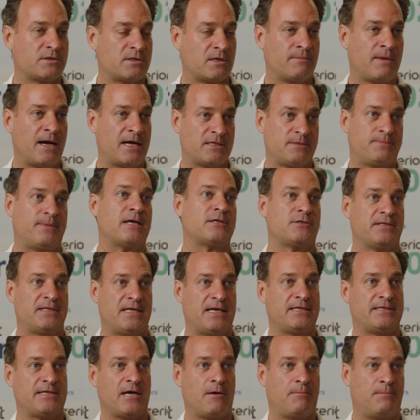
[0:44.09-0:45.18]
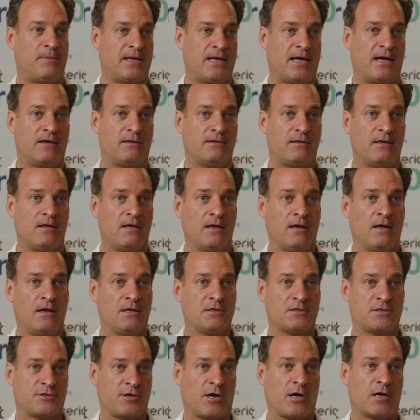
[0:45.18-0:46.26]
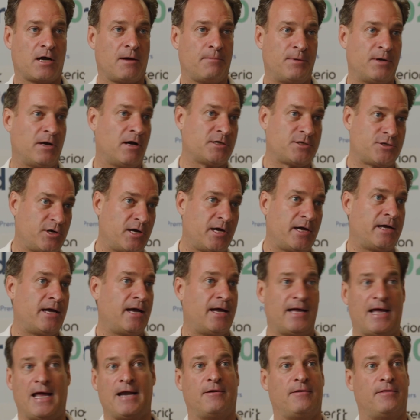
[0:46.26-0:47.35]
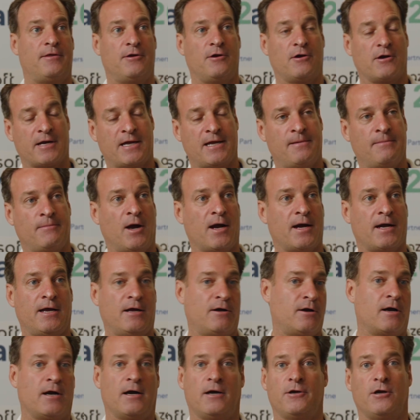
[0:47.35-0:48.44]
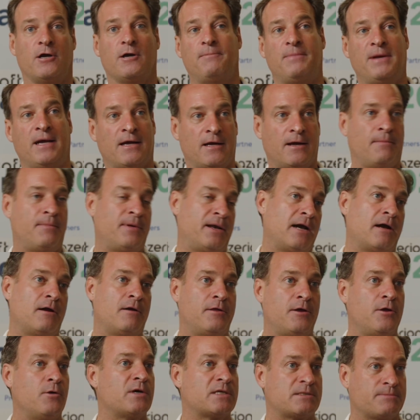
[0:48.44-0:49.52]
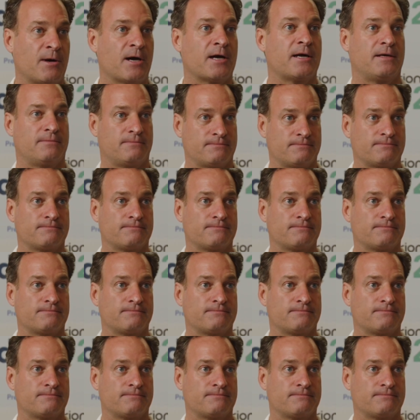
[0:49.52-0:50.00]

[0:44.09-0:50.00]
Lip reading: So my specialty is helping a startup in Australia enter the European market or a European company enter the US market.